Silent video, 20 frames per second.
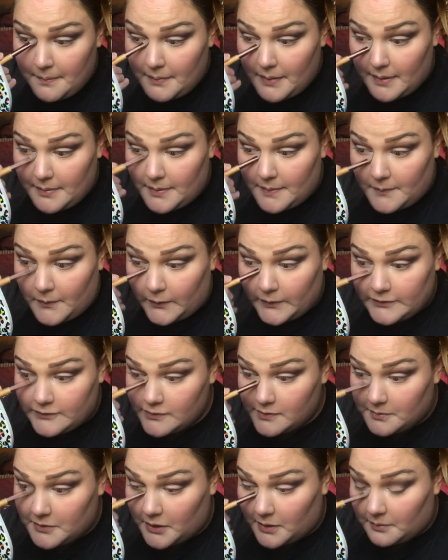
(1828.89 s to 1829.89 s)
Maybe more
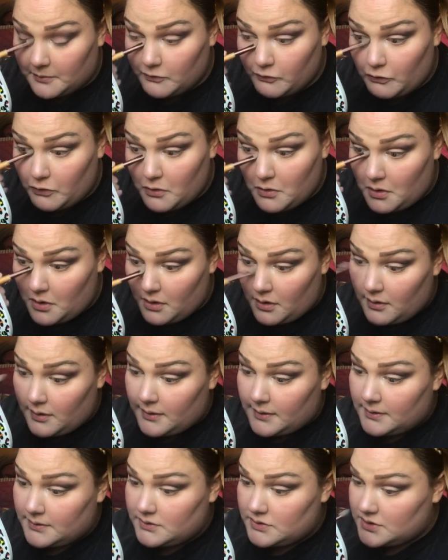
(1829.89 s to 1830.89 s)
sometime.
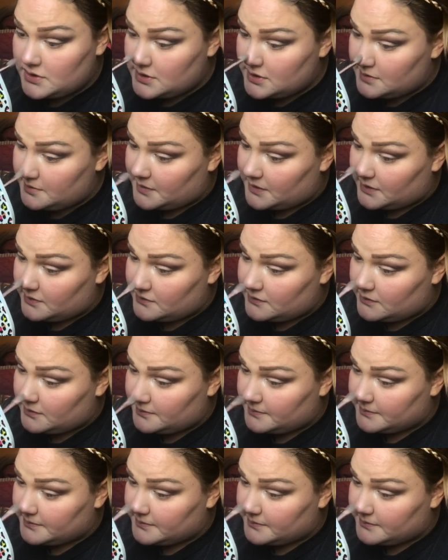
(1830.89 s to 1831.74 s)
Just depends.